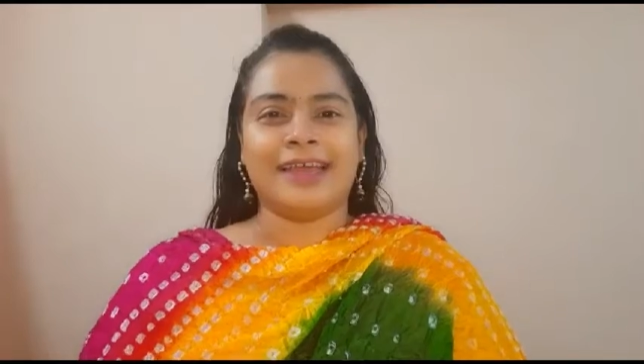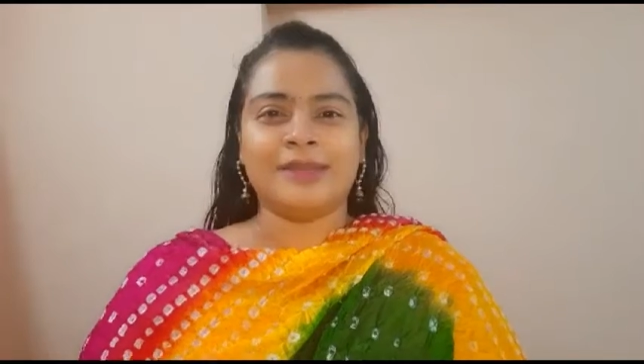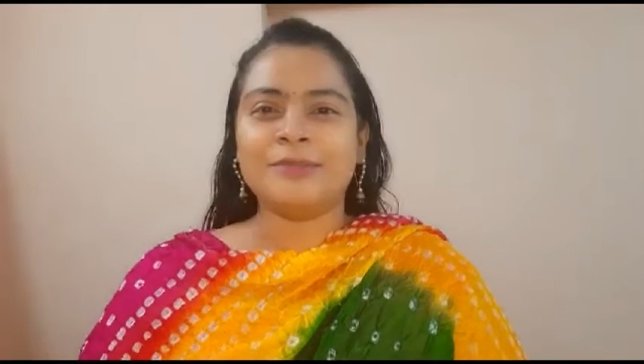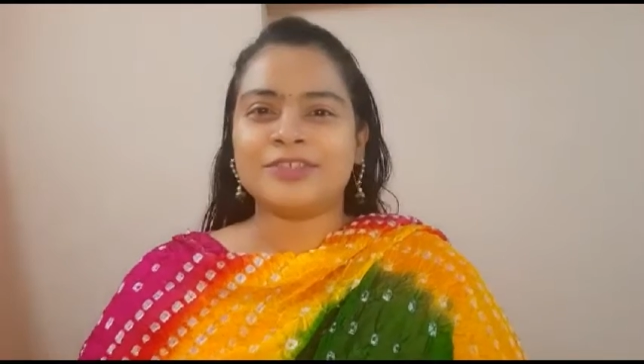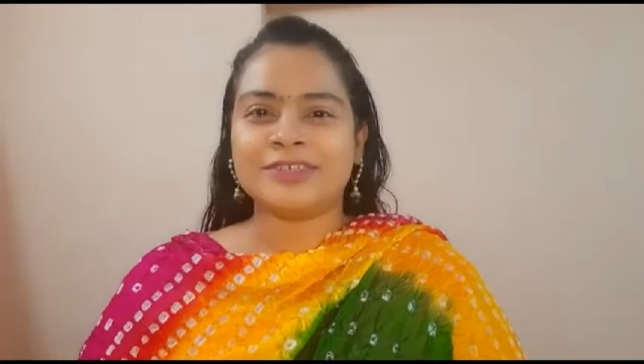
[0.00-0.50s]
an
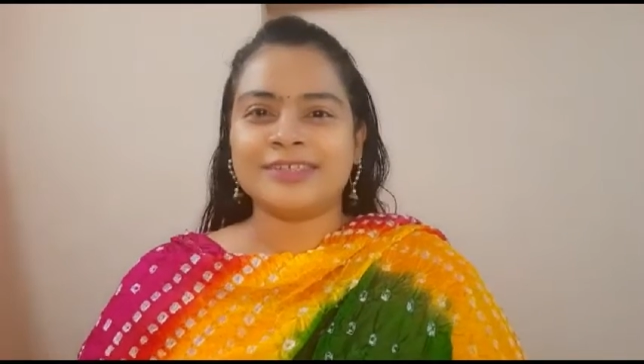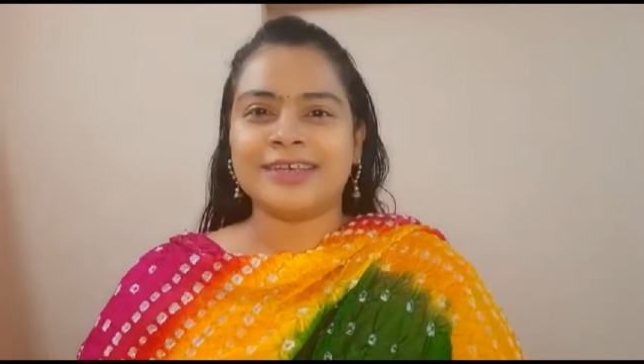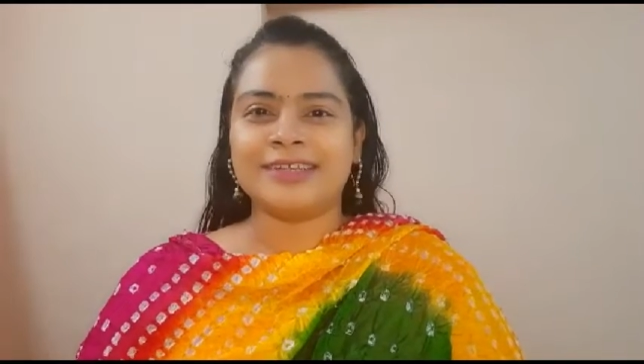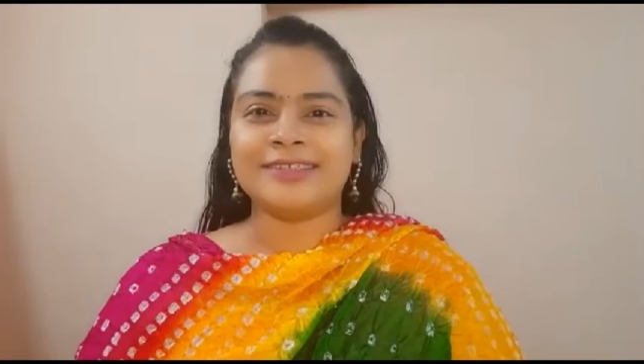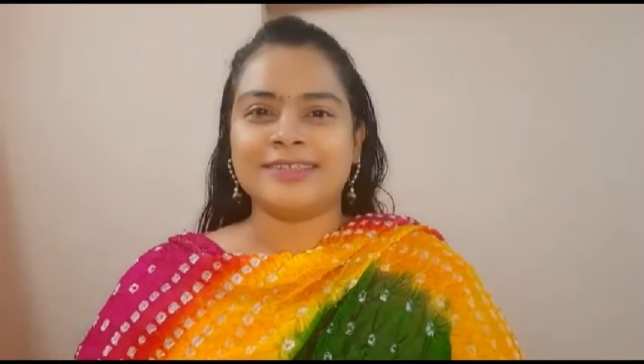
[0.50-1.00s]
image
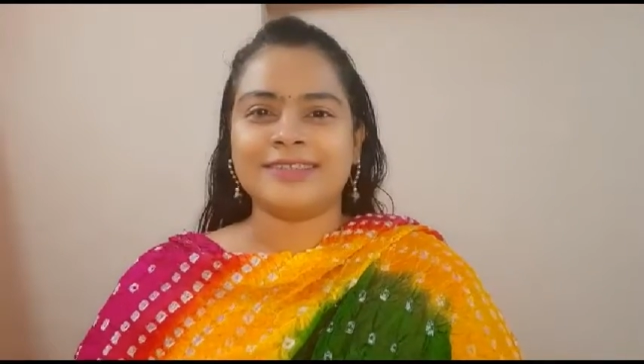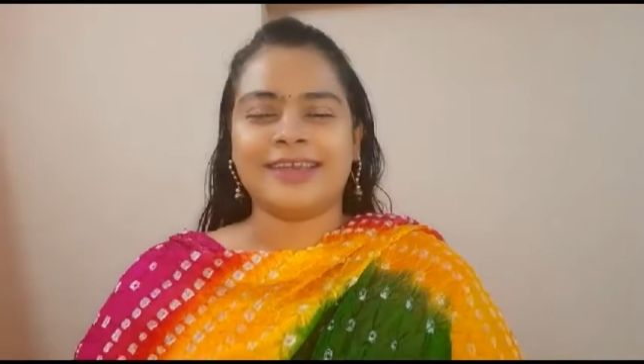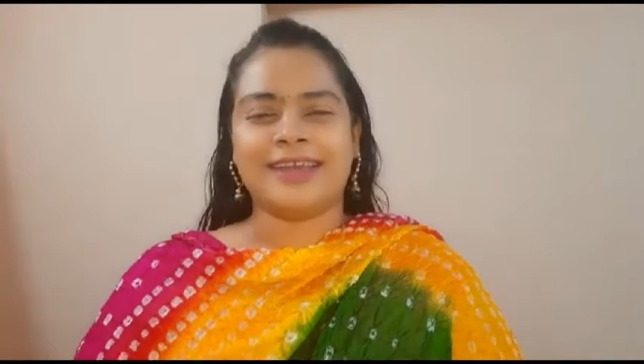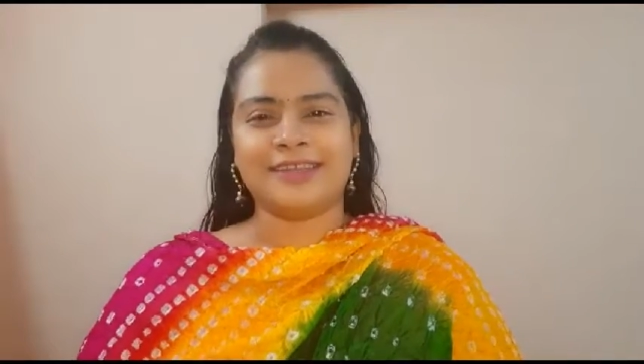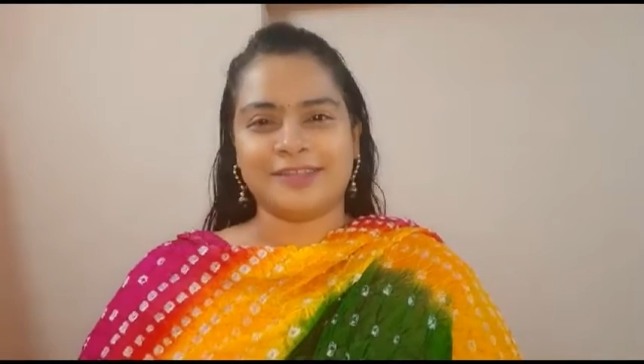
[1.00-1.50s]
consultant
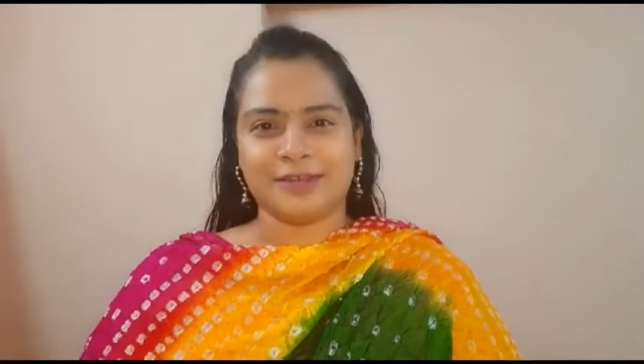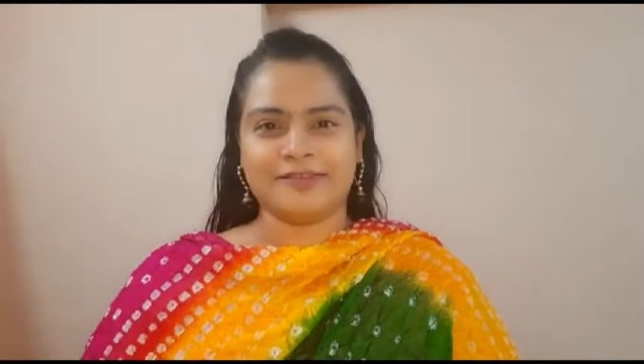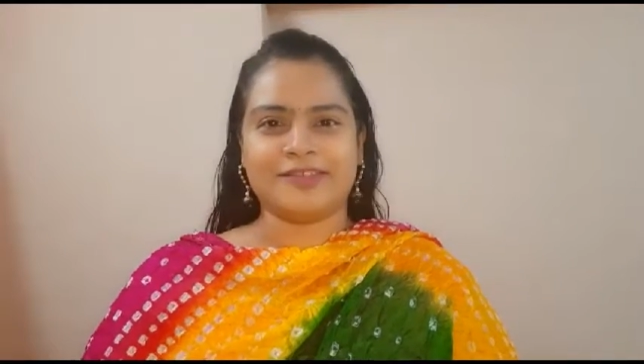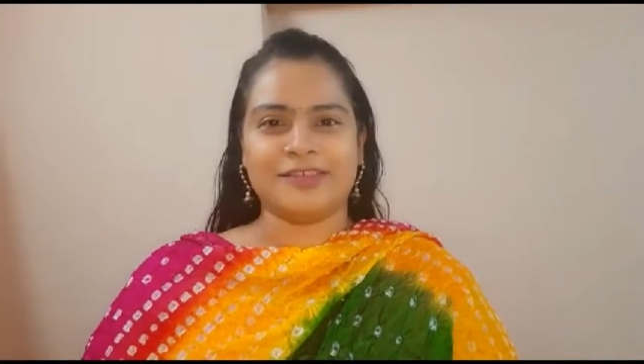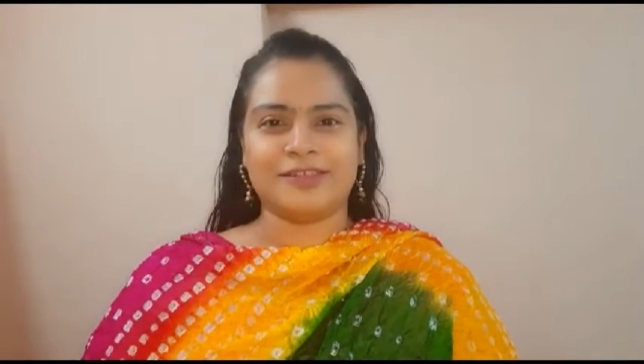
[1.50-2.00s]
and a
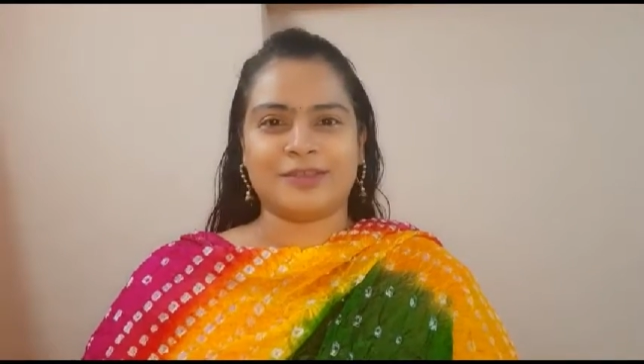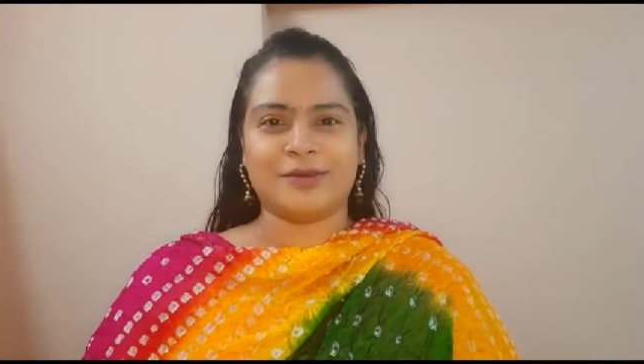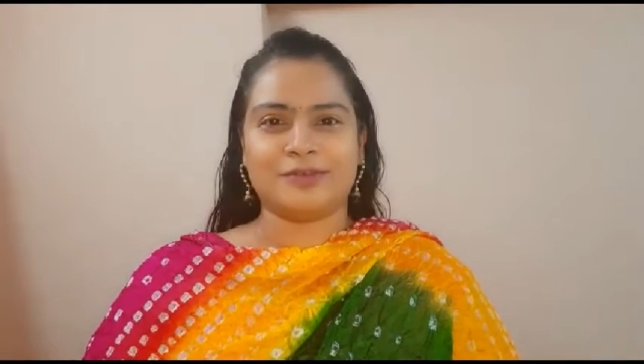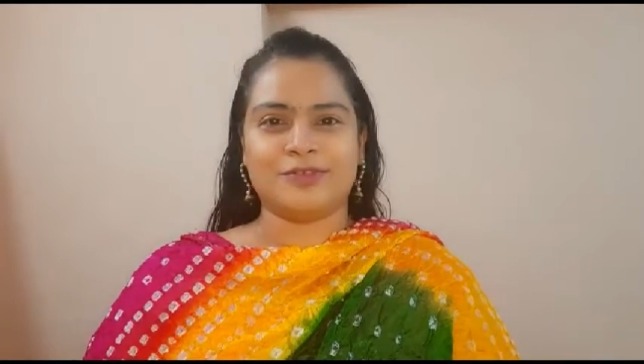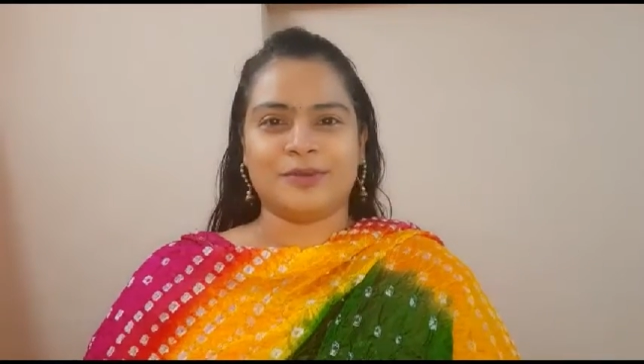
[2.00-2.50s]
soft skills
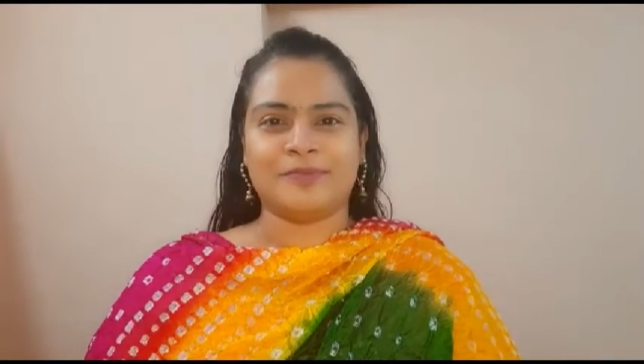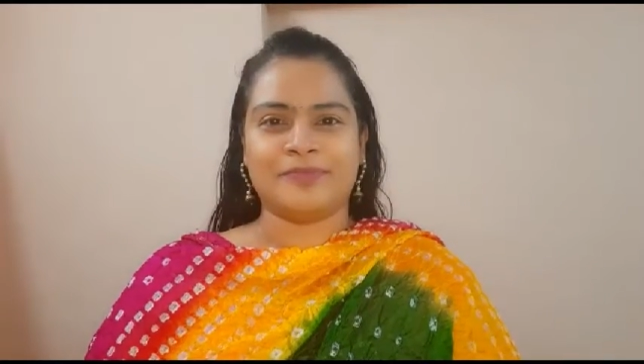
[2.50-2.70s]
coach.